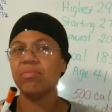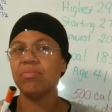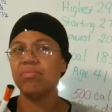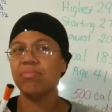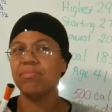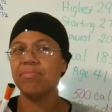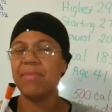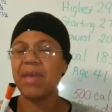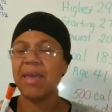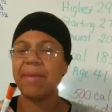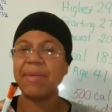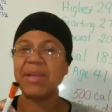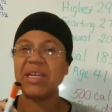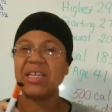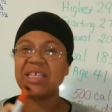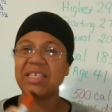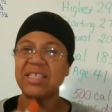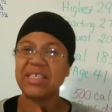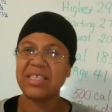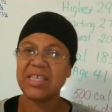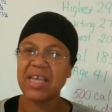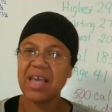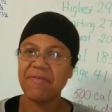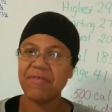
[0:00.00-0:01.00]
maybe to
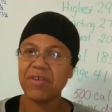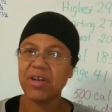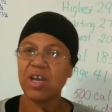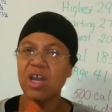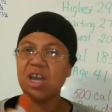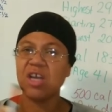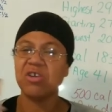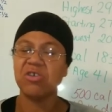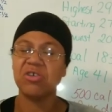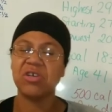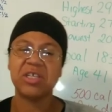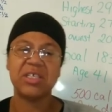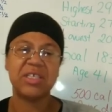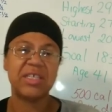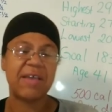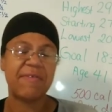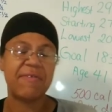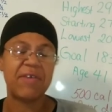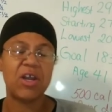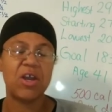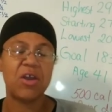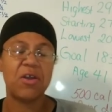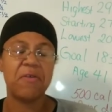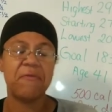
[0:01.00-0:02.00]
700 to
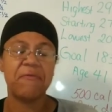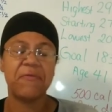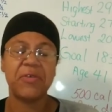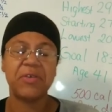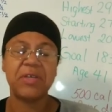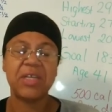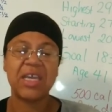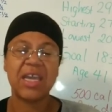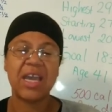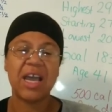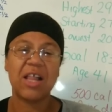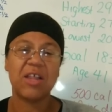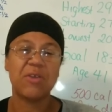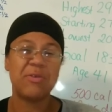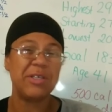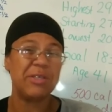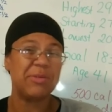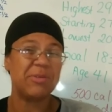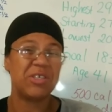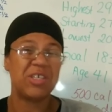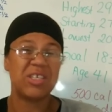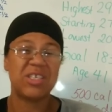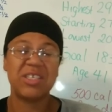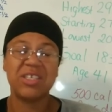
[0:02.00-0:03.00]
750 calories,
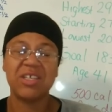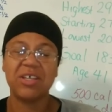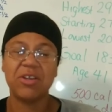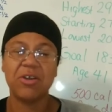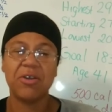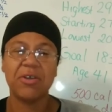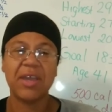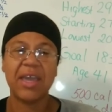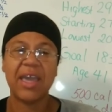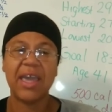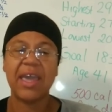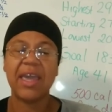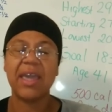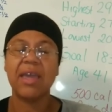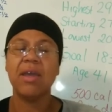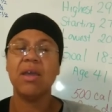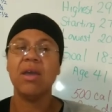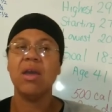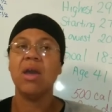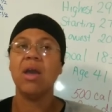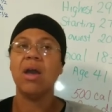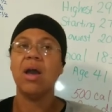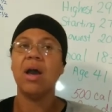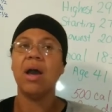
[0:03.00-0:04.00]
which is still okay.
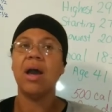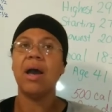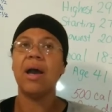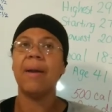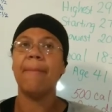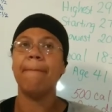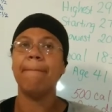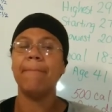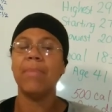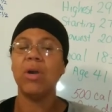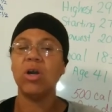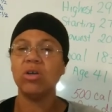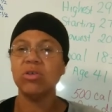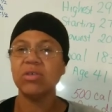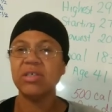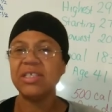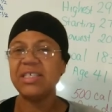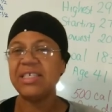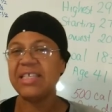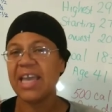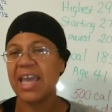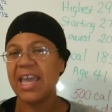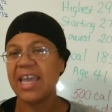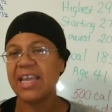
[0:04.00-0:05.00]
Um,
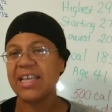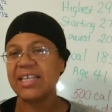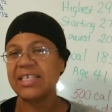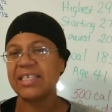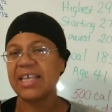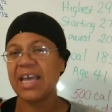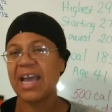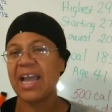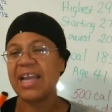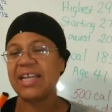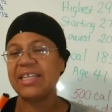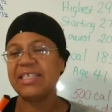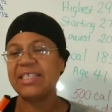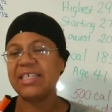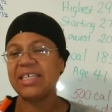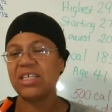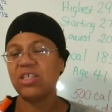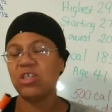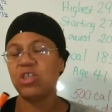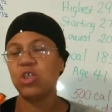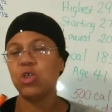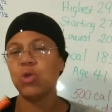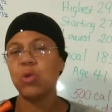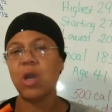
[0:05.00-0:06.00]
most days I
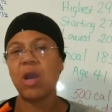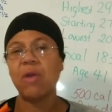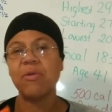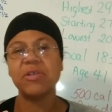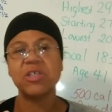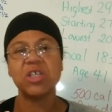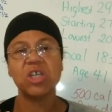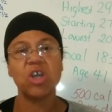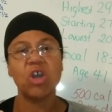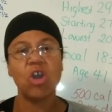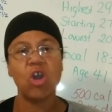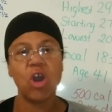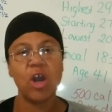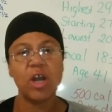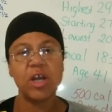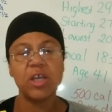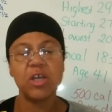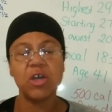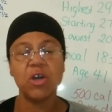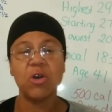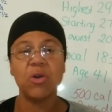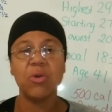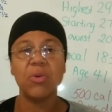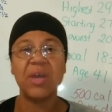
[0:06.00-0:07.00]
did two hours of
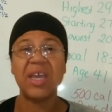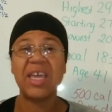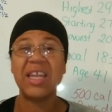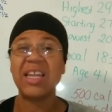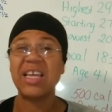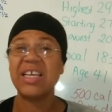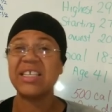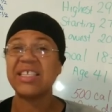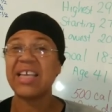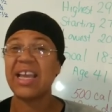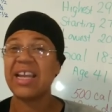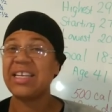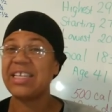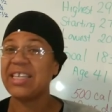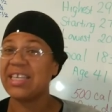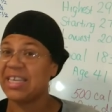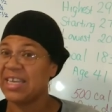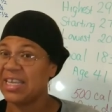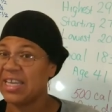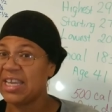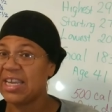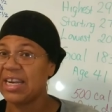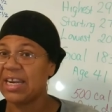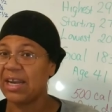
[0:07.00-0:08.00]
cardio unless I
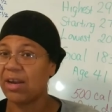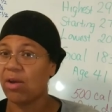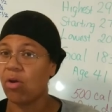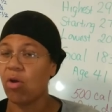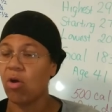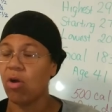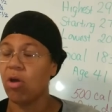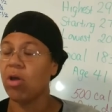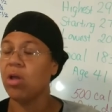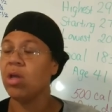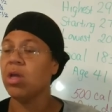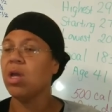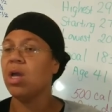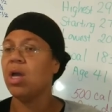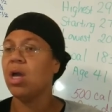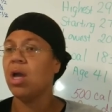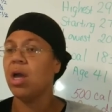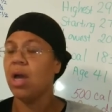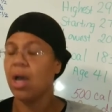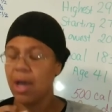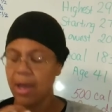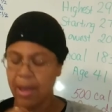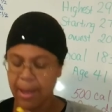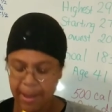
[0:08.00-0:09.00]
didn't eat at all.
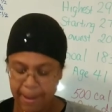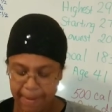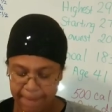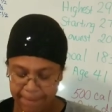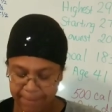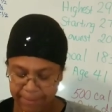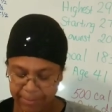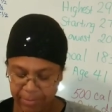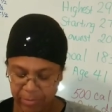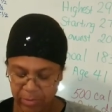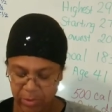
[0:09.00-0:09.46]
Um,